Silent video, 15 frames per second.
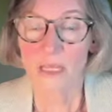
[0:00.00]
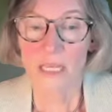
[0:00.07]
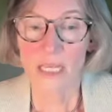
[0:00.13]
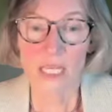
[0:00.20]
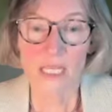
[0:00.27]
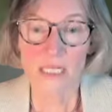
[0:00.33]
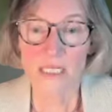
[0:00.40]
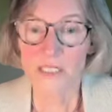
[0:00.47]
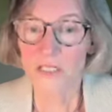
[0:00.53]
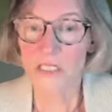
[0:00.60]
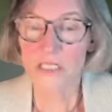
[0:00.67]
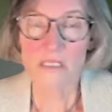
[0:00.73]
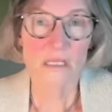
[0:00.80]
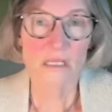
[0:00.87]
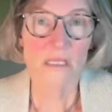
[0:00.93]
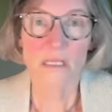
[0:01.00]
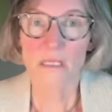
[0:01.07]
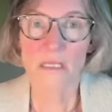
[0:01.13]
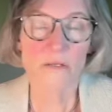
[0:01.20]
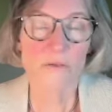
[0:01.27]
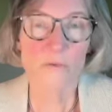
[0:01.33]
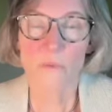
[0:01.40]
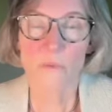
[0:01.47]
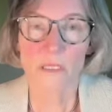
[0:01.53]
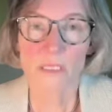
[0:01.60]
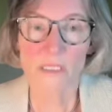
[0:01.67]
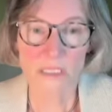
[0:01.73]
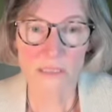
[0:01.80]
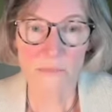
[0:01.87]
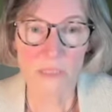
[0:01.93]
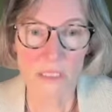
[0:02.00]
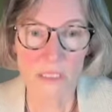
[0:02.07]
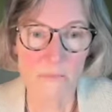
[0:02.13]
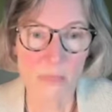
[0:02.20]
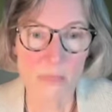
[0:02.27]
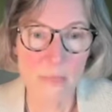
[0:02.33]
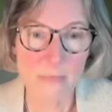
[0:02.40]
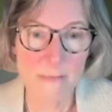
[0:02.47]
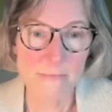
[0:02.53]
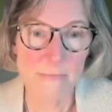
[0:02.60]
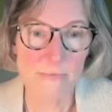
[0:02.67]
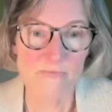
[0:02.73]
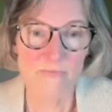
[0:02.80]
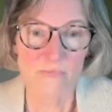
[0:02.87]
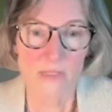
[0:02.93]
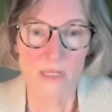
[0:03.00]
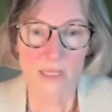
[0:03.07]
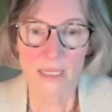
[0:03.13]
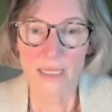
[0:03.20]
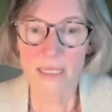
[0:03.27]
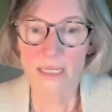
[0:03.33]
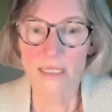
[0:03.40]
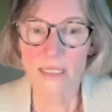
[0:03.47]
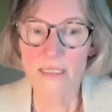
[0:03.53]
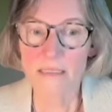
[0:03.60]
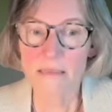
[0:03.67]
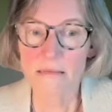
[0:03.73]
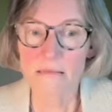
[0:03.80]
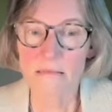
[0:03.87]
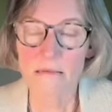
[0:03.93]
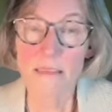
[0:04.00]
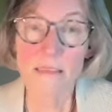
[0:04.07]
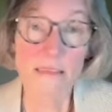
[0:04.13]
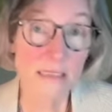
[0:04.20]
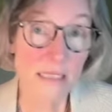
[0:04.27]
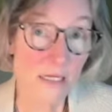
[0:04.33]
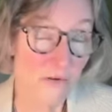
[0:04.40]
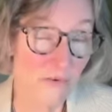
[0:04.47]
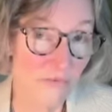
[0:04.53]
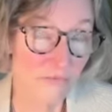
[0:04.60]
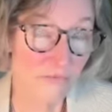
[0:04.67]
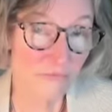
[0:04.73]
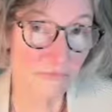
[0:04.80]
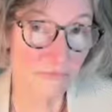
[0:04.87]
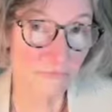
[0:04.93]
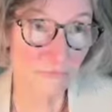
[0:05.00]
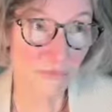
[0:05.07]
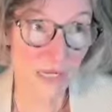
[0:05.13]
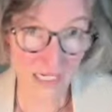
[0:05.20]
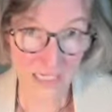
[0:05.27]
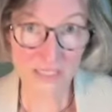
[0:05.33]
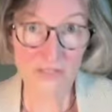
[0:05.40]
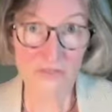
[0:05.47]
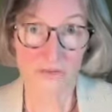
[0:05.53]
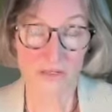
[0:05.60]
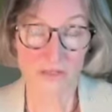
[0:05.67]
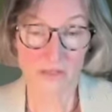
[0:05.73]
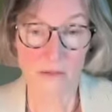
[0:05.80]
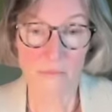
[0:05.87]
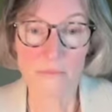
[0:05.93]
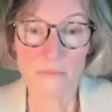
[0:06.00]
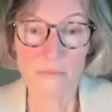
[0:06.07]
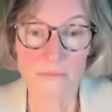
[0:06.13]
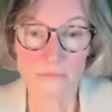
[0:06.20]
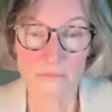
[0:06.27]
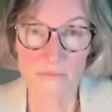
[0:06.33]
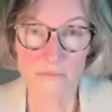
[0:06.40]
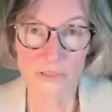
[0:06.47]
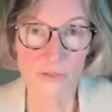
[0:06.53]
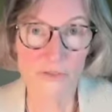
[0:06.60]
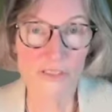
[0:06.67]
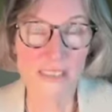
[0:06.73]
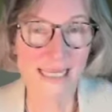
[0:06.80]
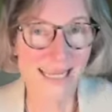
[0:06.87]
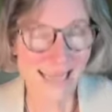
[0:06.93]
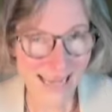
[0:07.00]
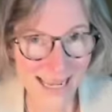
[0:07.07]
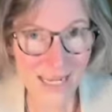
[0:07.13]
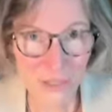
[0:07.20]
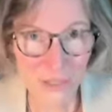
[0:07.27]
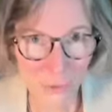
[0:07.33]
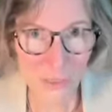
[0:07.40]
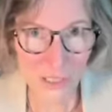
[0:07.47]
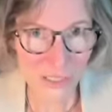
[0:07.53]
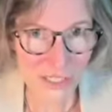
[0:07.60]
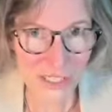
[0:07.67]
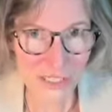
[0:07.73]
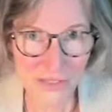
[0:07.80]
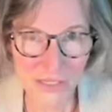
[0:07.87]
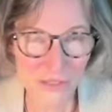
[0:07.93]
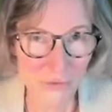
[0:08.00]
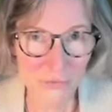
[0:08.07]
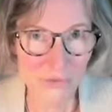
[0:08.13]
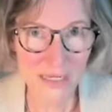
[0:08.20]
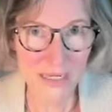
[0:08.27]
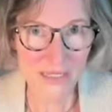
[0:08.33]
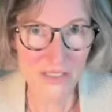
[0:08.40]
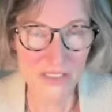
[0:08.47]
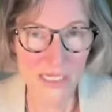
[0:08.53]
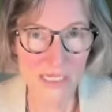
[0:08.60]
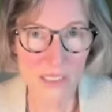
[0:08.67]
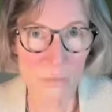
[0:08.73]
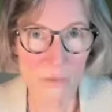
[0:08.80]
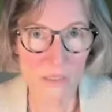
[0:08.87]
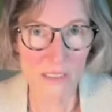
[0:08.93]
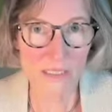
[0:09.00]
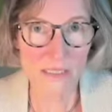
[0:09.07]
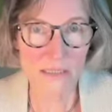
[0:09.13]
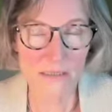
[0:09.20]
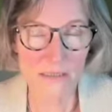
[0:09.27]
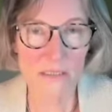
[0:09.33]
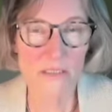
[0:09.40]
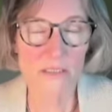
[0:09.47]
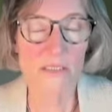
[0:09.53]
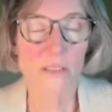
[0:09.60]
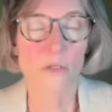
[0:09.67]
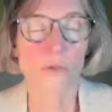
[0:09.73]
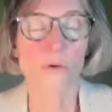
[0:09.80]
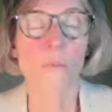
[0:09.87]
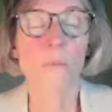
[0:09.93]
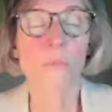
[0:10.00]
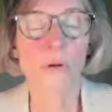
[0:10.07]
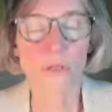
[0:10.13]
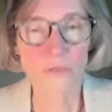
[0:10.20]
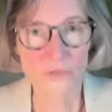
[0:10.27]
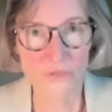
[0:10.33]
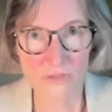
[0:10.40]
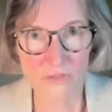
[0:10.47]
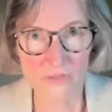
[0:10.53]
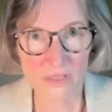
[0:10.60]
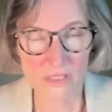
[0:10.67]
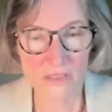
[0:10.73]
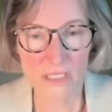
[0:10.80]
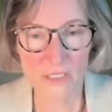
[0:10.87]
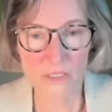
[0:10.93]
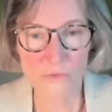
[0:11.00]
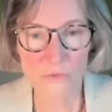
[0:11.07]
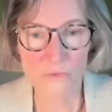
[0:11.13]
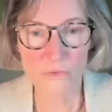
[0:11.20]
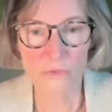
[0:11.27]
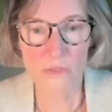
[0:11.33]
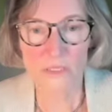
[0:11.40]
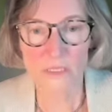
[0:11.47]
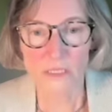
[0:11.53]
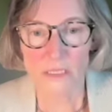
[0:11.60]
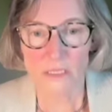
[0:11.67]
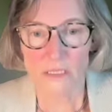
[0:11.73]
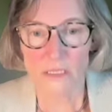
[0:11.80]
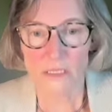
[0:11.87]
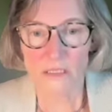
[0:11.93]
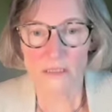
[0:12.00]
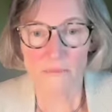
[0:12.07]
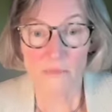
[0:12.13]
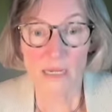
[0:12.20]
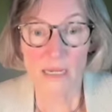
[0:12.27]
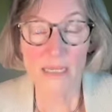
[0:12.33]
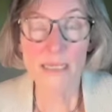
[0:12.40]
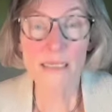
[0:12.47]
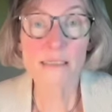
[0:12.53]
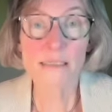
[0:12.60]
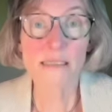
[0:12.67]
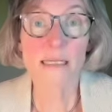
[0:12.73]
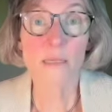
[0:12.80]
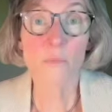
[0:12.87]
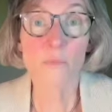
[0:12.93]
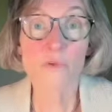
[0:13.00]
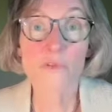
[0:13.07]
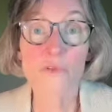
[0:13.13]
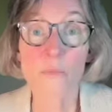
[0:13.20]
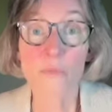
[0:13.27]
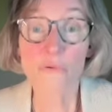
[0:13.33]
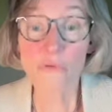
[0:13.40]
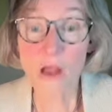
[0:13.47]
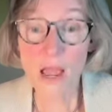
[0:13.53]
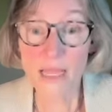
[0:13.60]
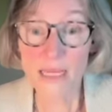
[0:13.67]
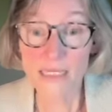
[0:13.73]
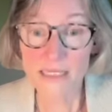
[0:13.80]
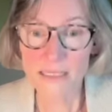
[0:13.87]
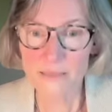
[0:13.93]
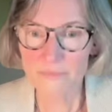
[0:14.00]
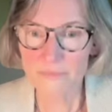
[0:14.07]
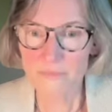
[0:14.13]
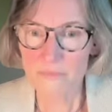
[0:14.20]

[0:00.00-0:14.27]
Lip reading: and it's just the thing they do when they see me. And instead of answering them, because I know actually they know the answer anyways, it's a compulsory thing they do, I exclaim with surprise,